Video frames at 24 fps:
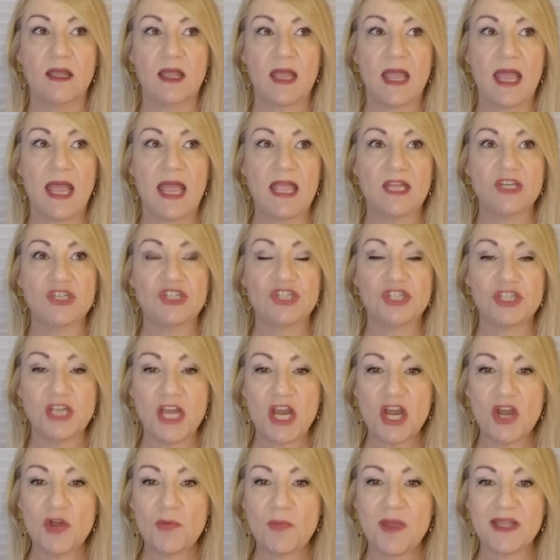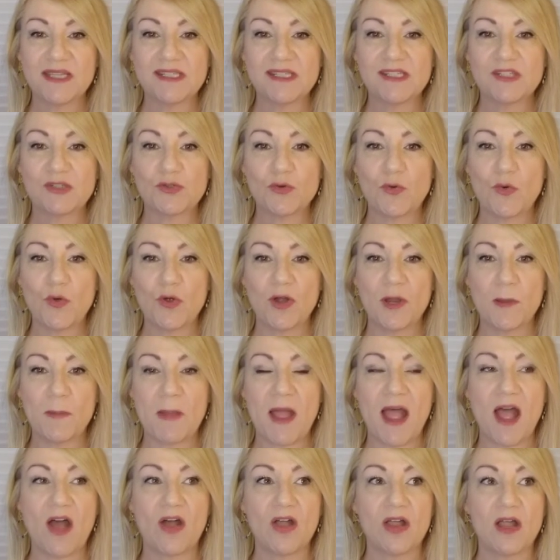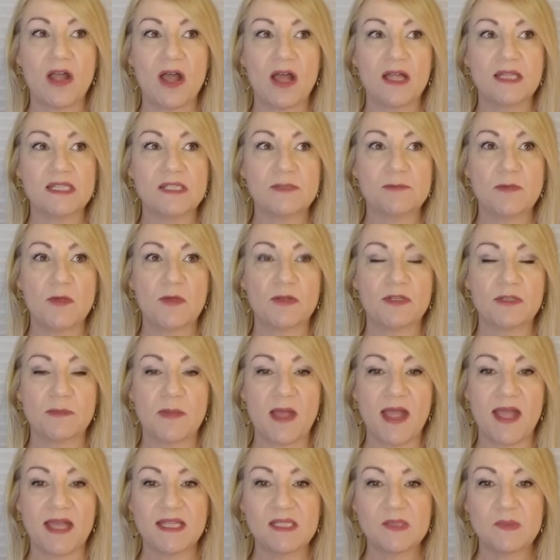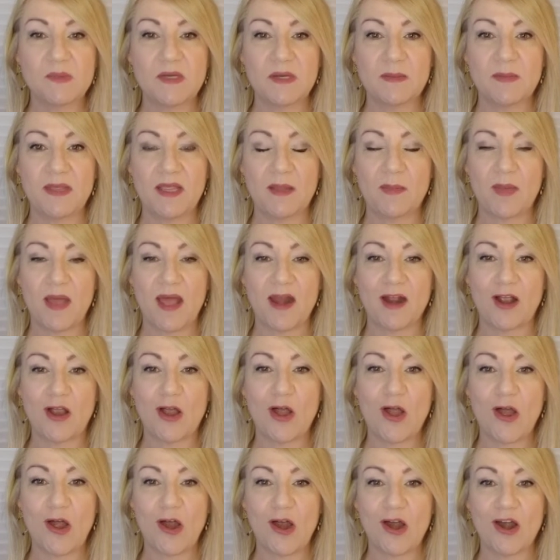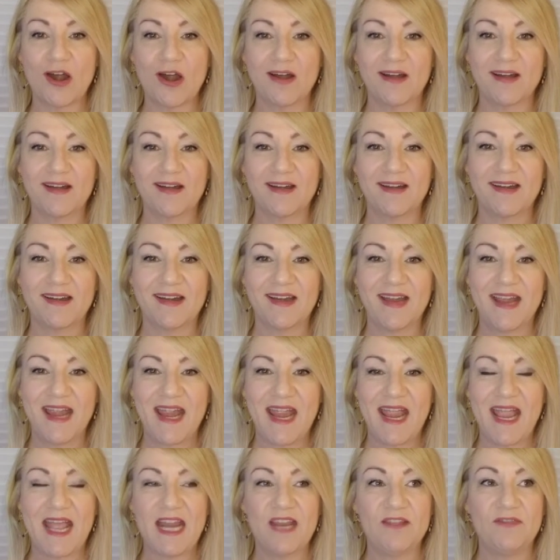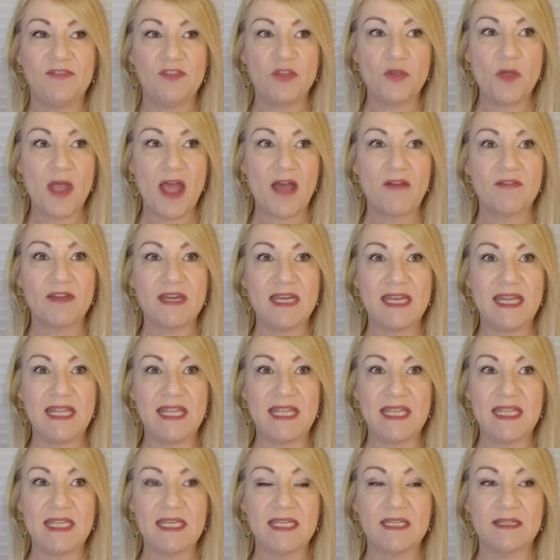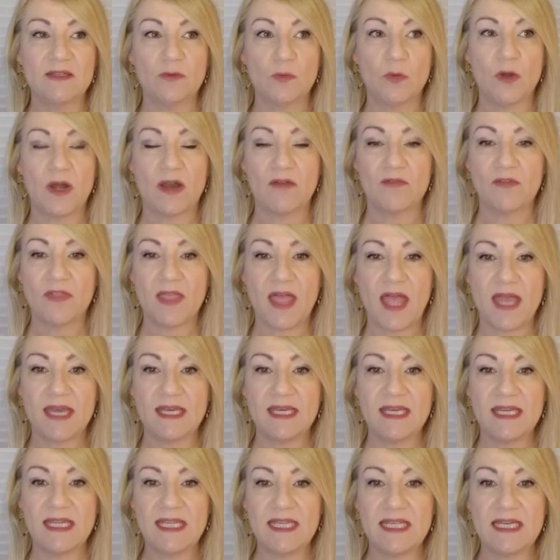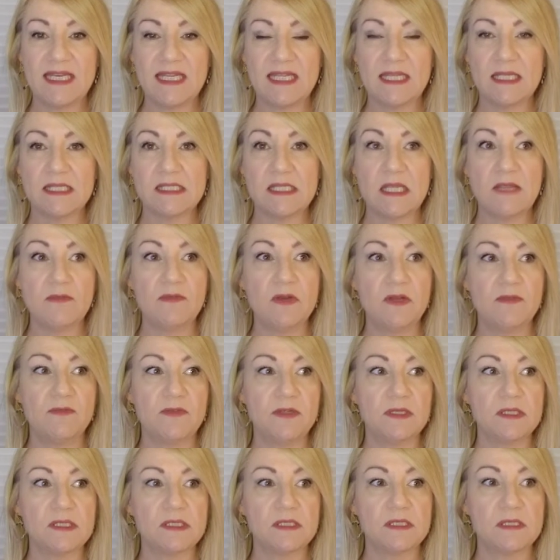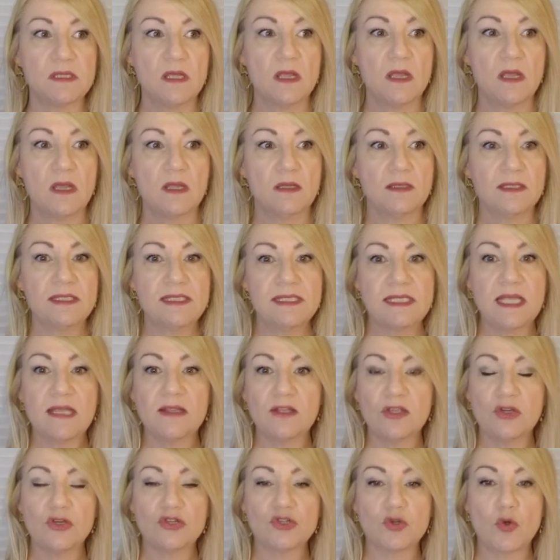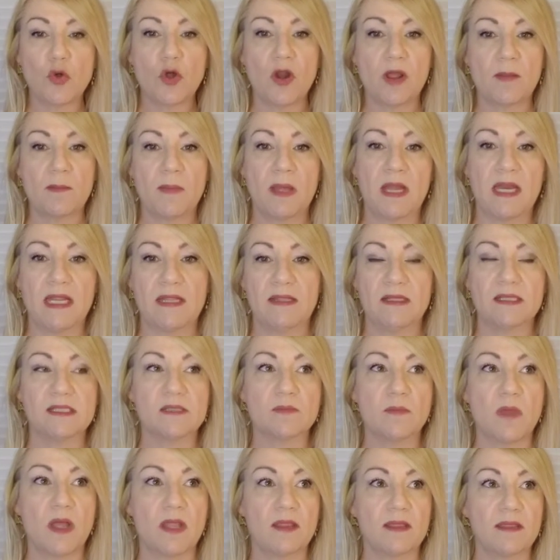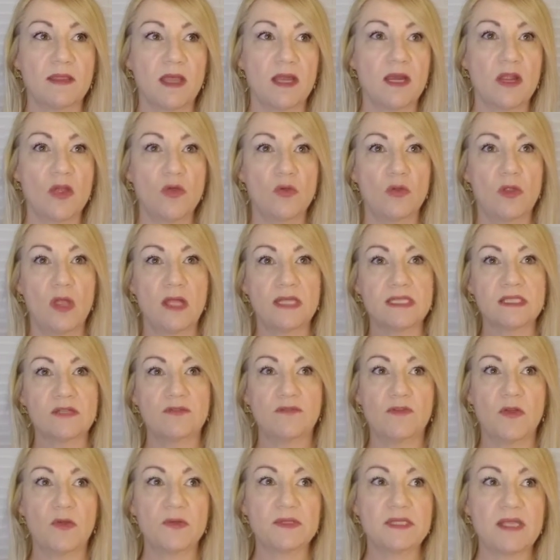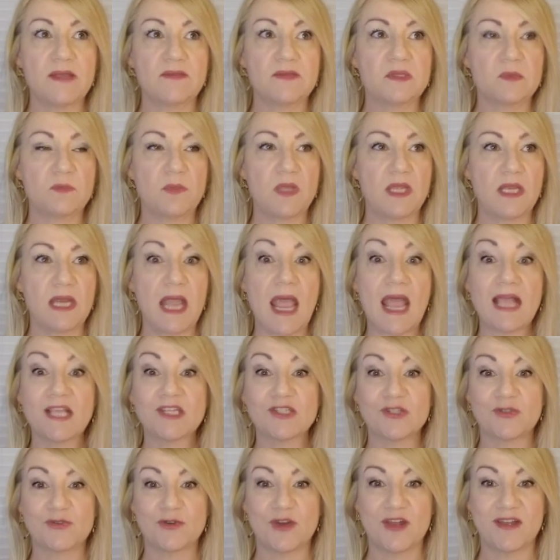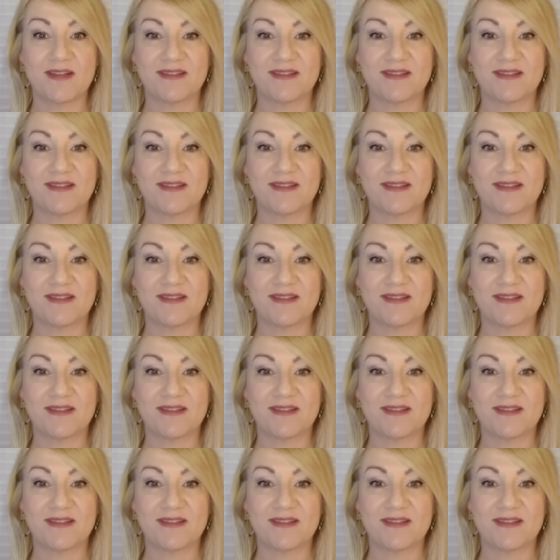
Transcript: and share my story about how God spoke to my husband and me about a car. And if you have a need, whatever that need is, even if it's, let's say that you're short on money this month. I know lots of folks have spent extra